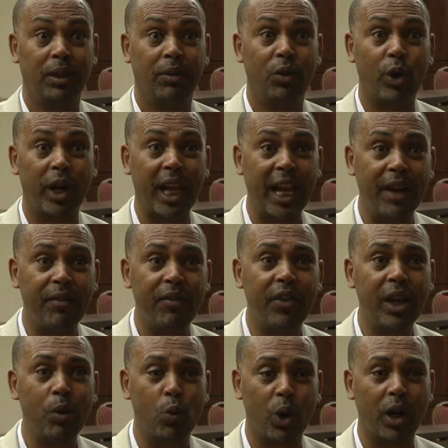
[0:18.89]
for
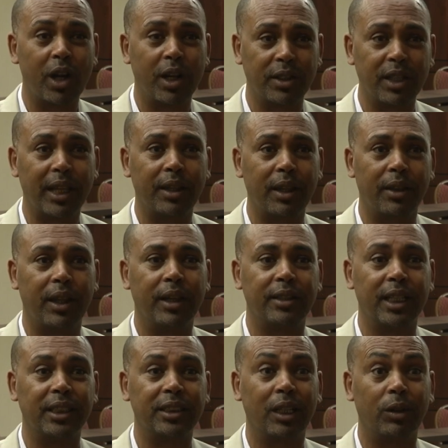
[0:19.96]
every worker
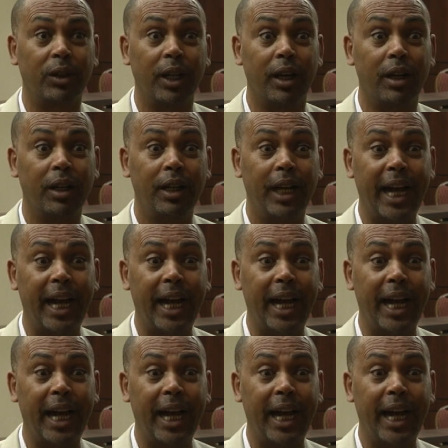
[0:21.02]
that's out there.